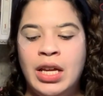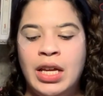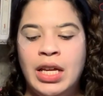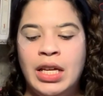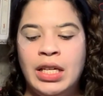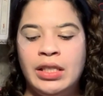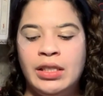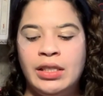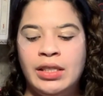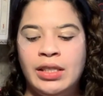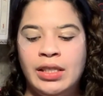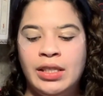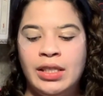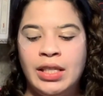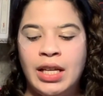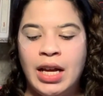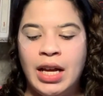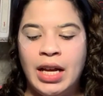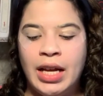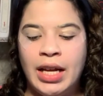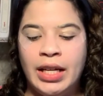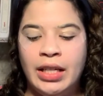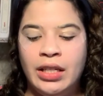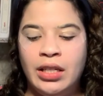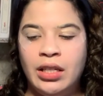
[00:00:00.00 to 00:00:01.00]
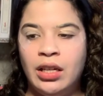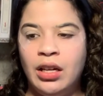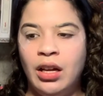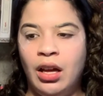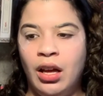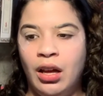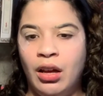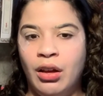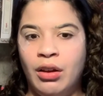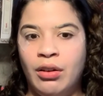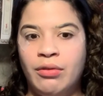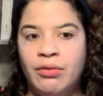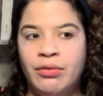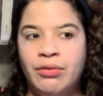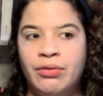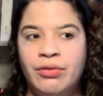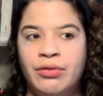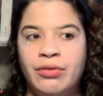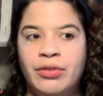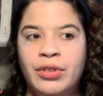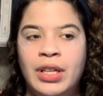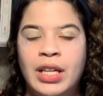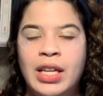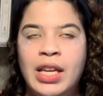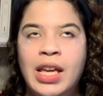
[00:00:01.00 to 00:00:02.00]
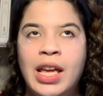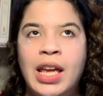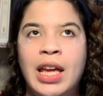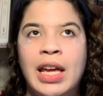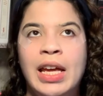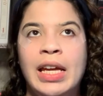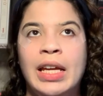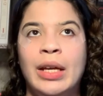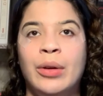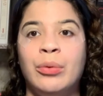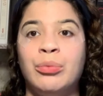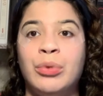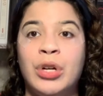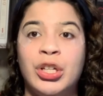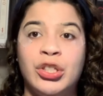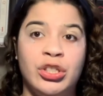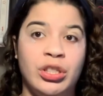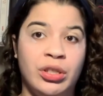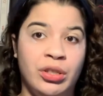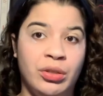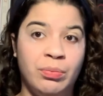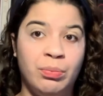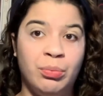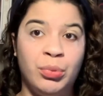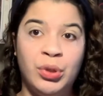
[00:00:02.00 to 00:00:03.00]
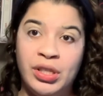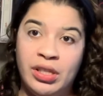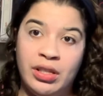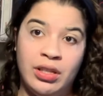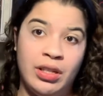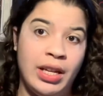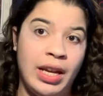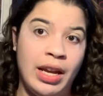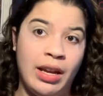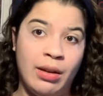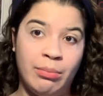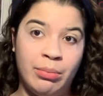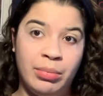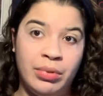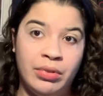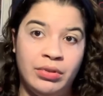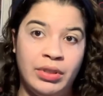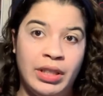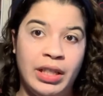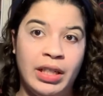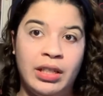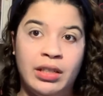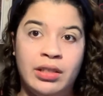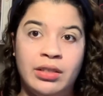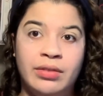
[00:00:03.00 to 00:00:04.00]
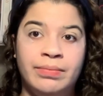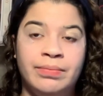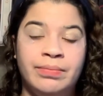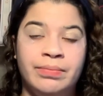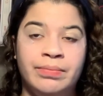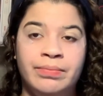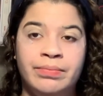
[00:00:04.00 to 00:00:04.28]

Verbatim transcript: inside of a Russian prison camp, like a